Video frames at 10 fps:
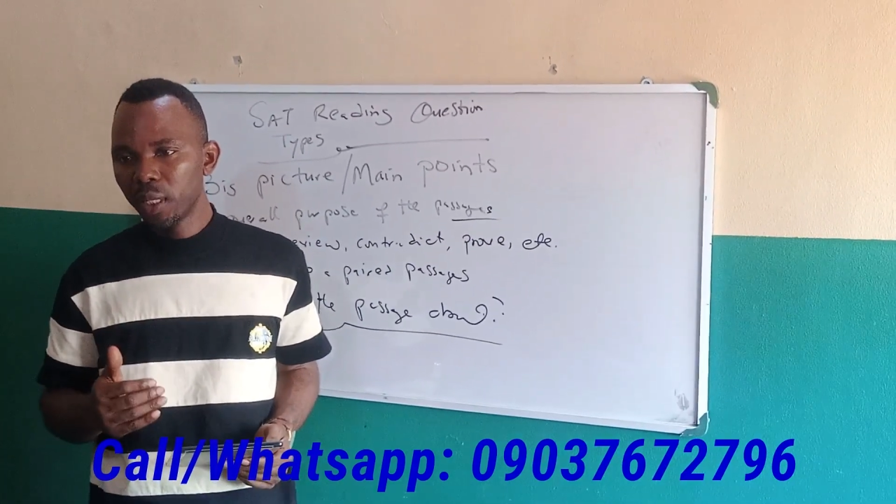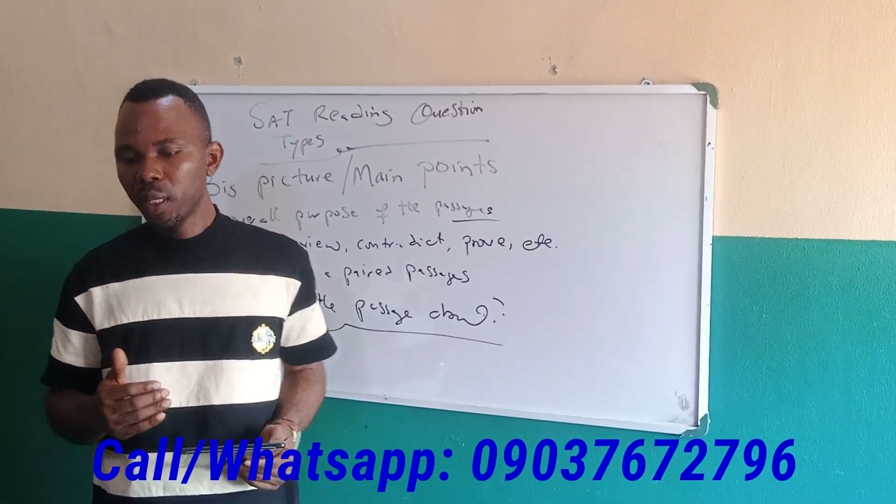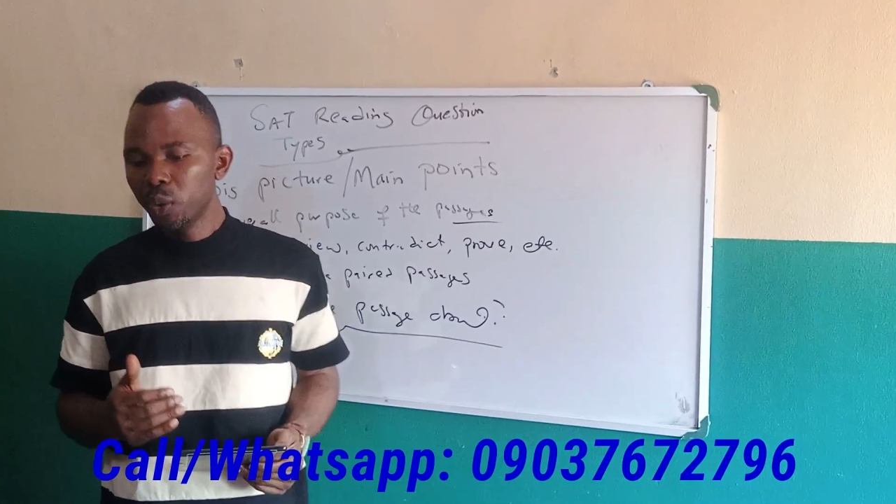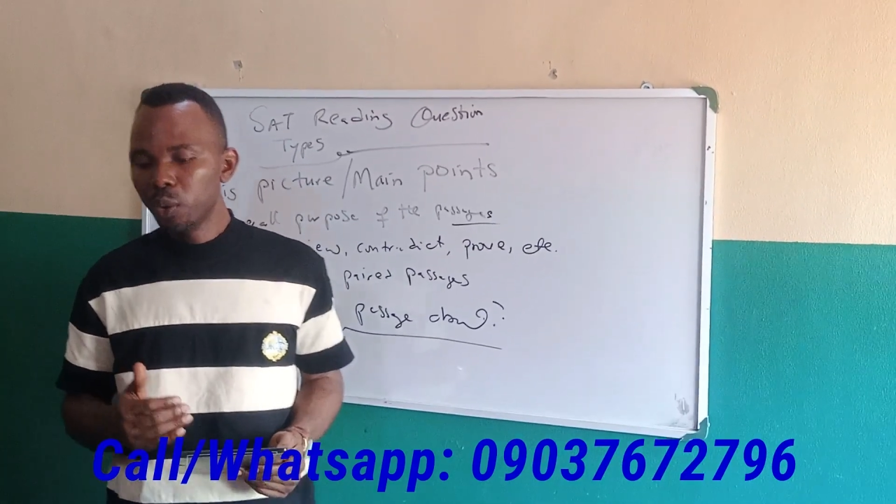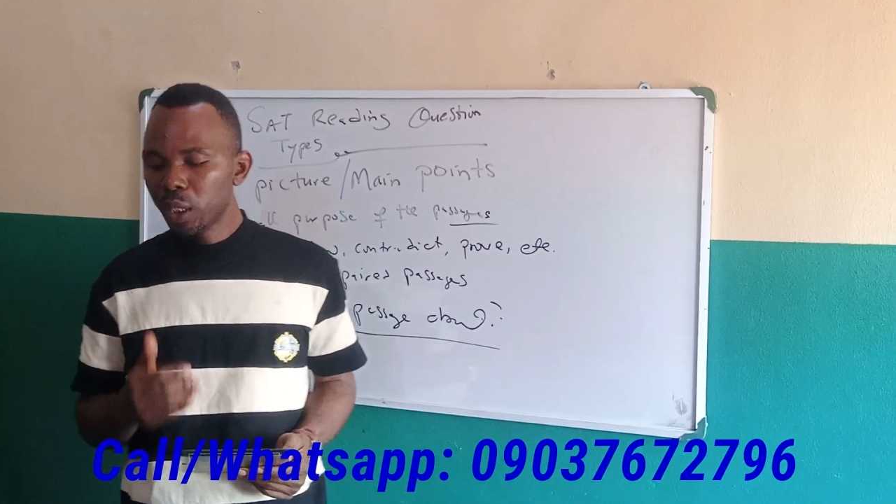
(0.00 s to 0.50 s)

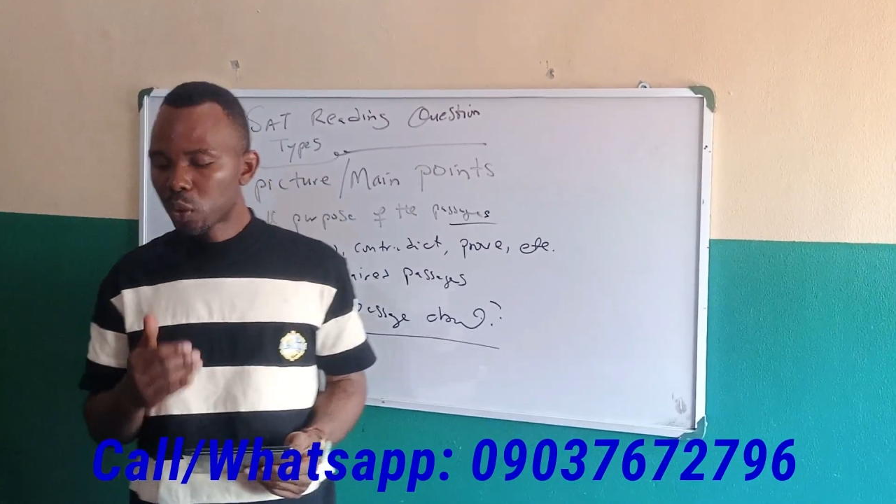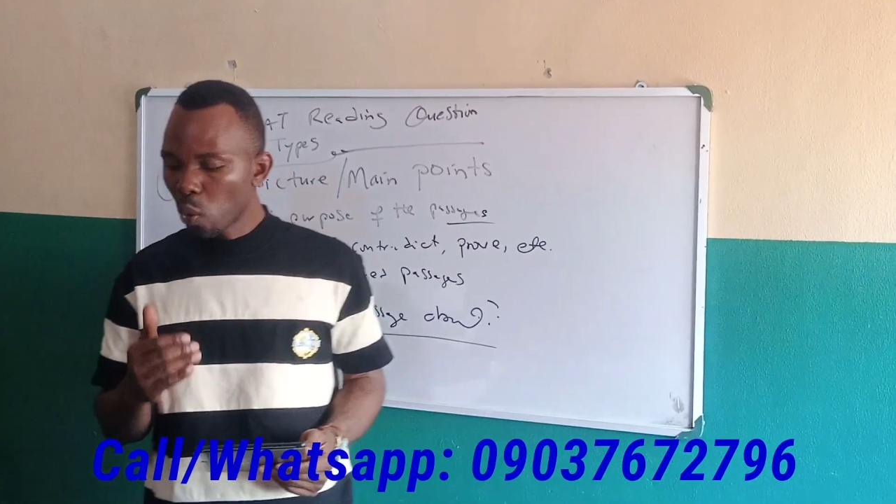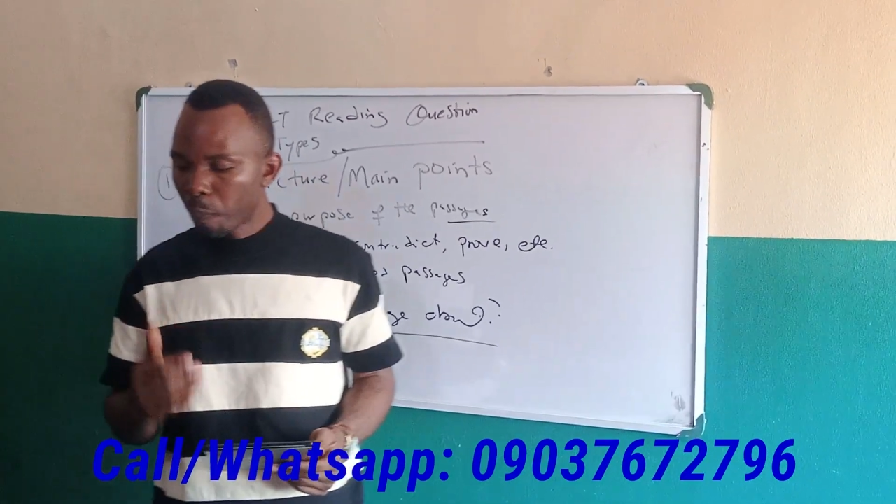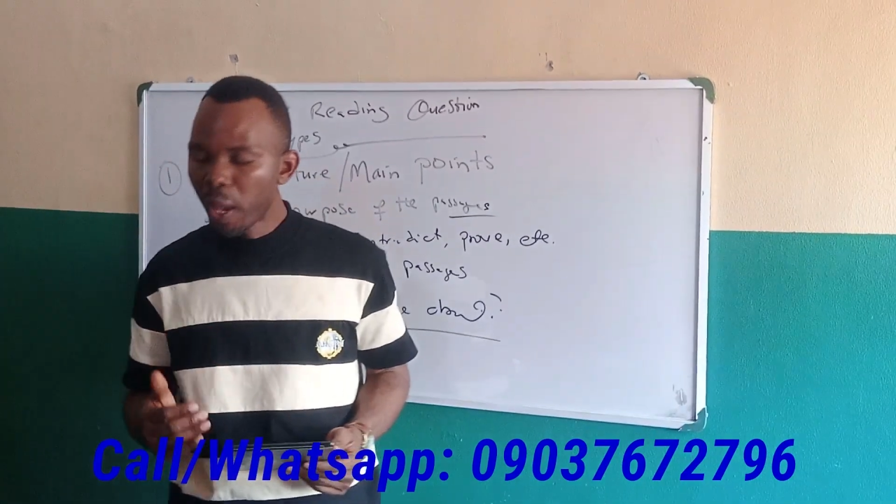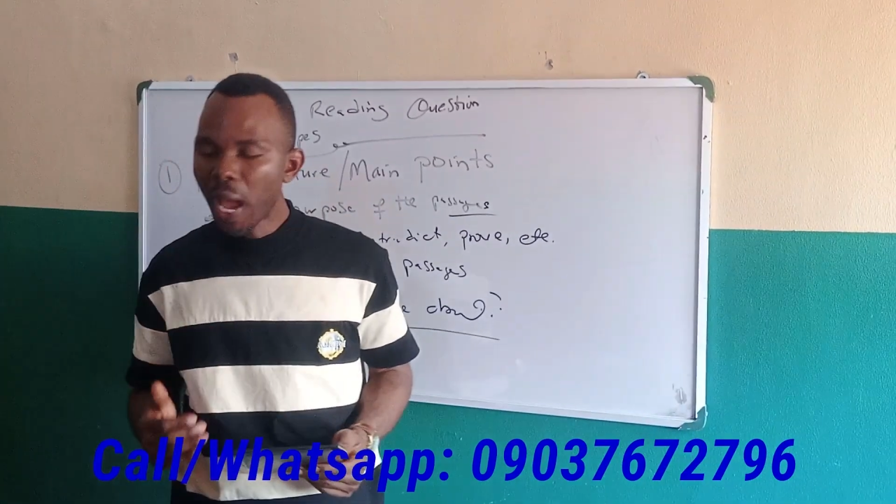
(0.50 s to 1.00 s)
you need to
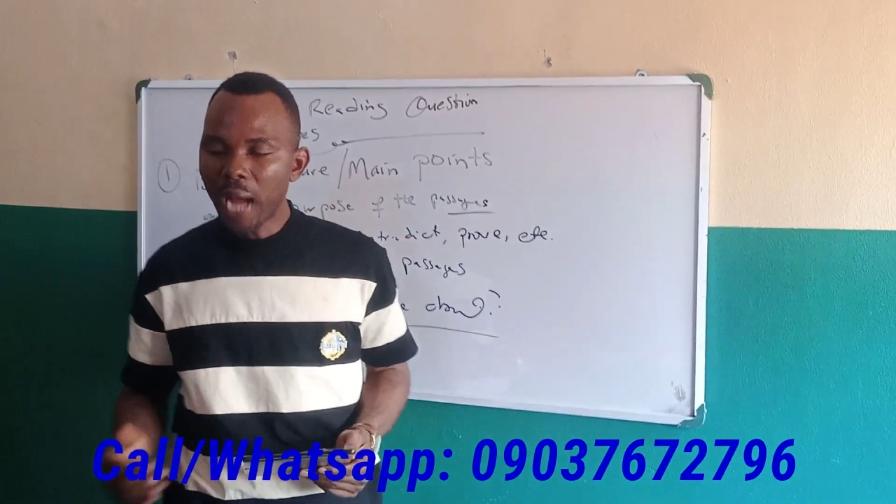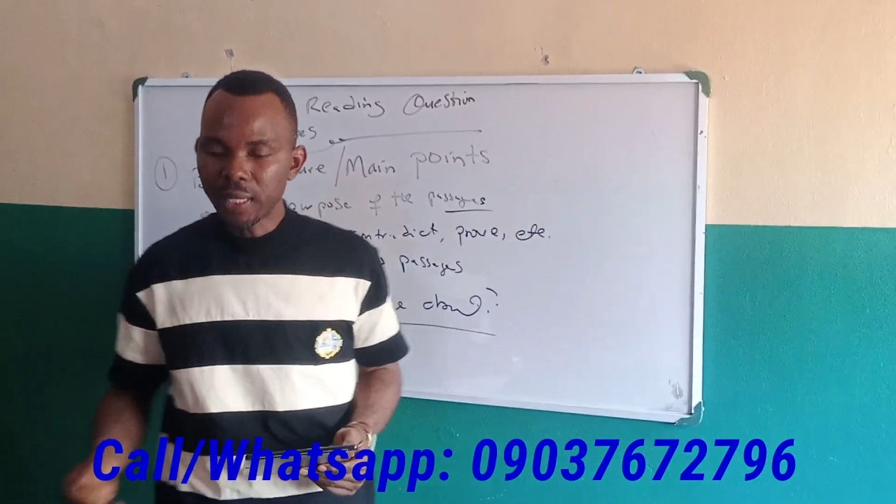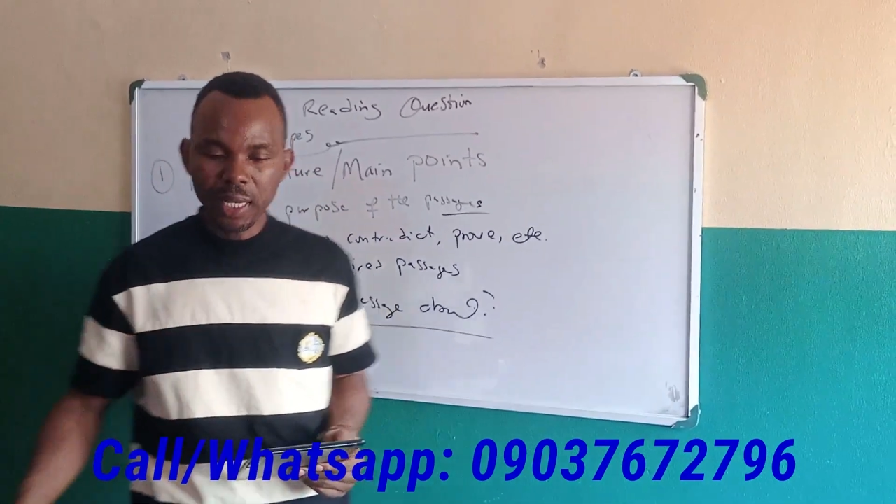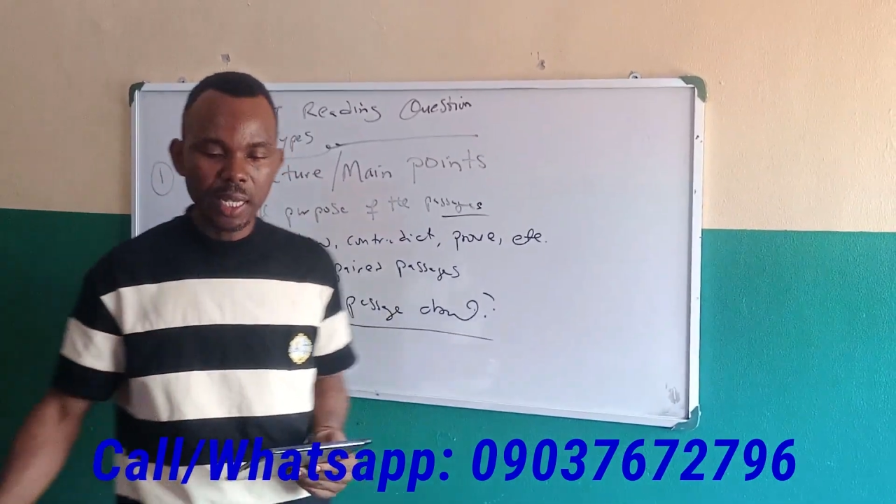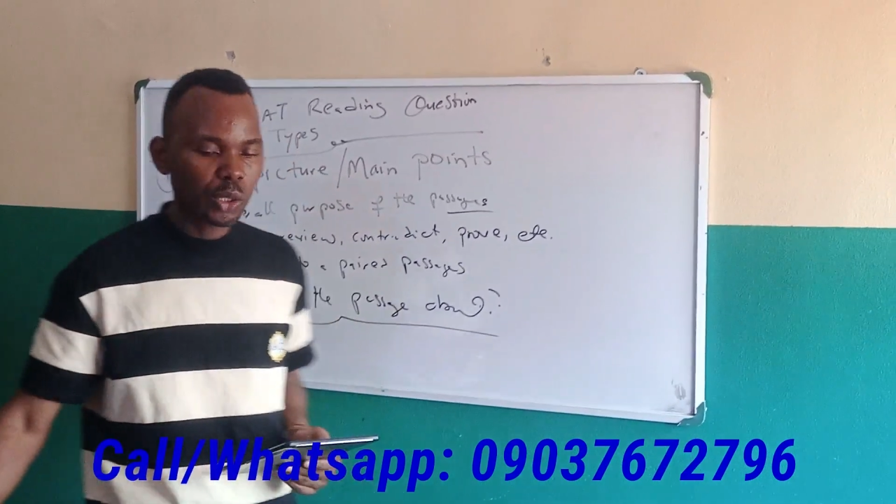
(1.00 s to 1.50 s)
pay
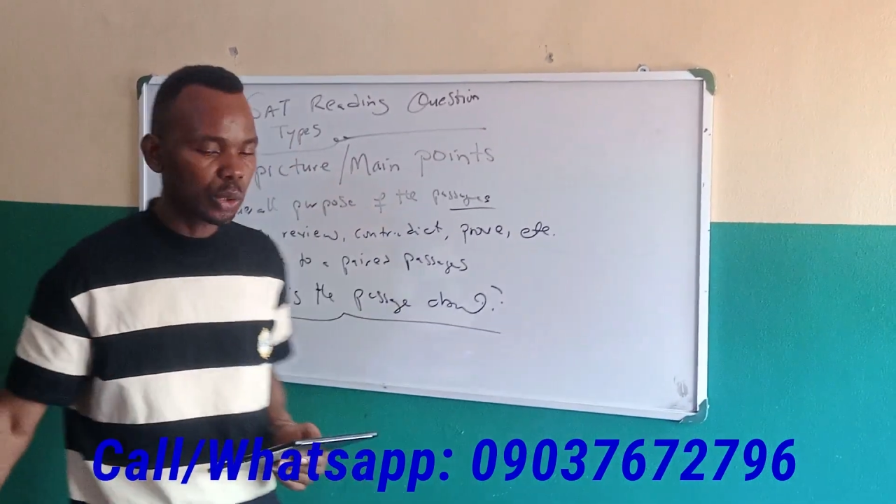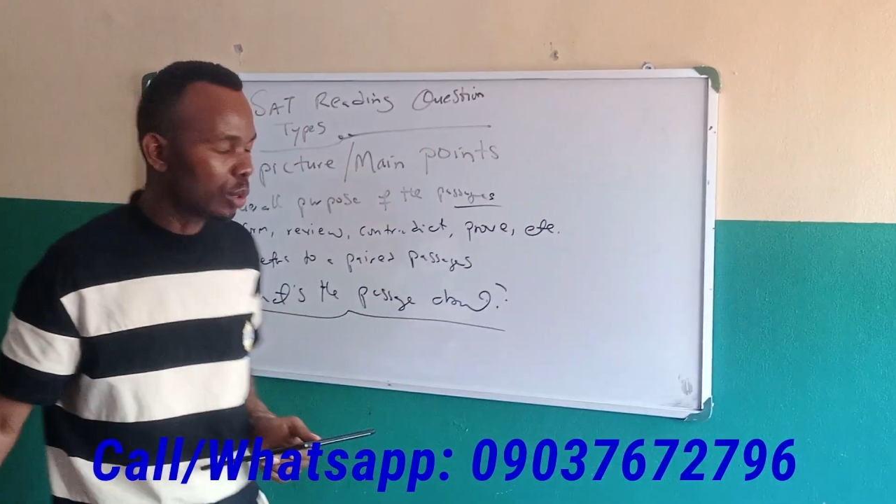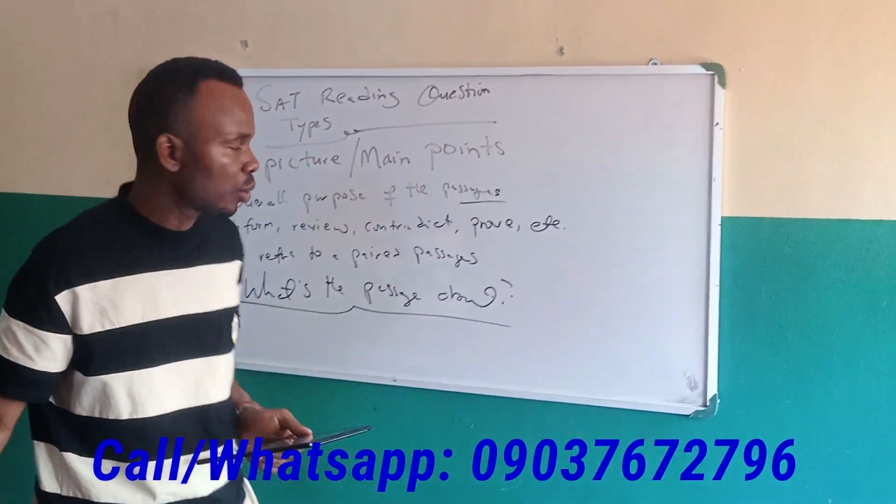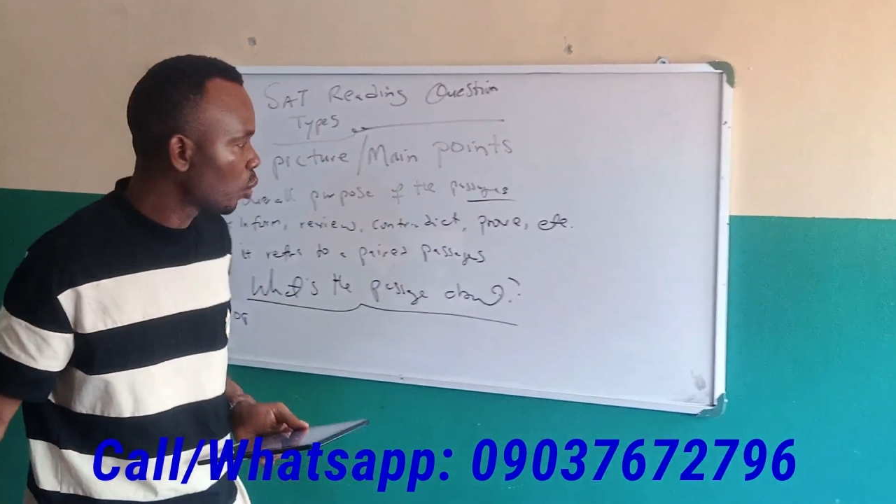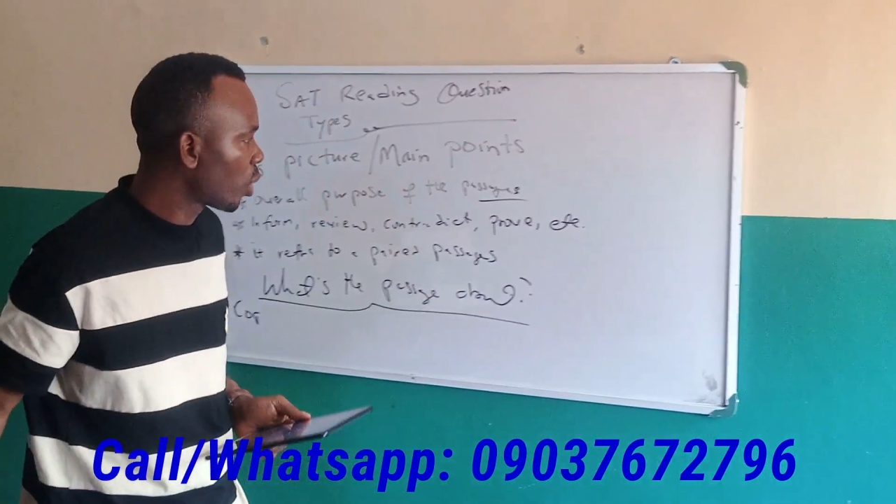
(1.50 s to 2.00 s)
attention
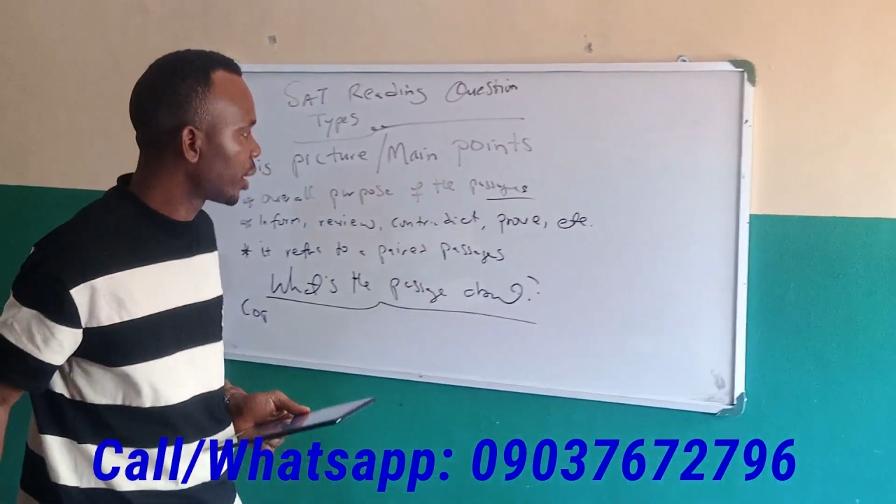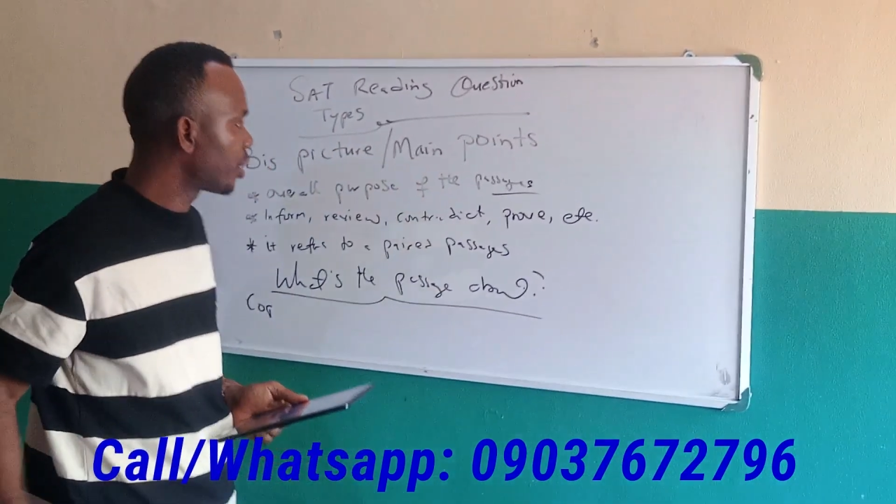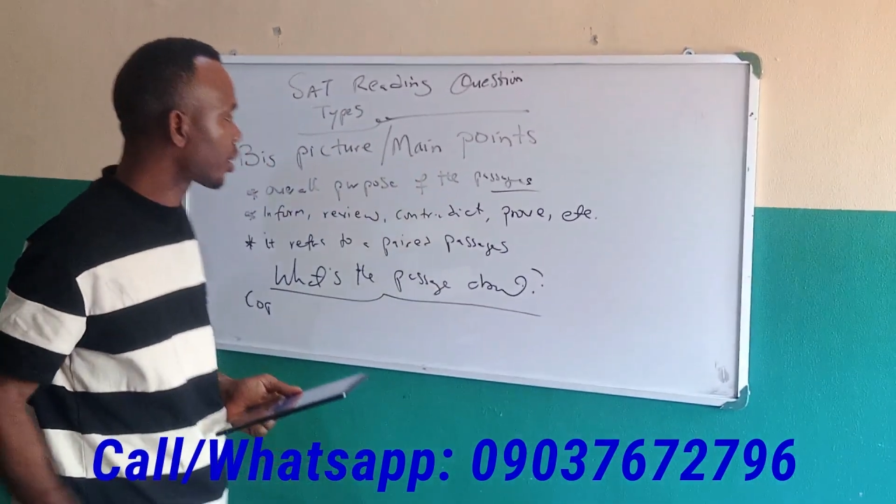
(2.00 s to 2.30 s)
to what is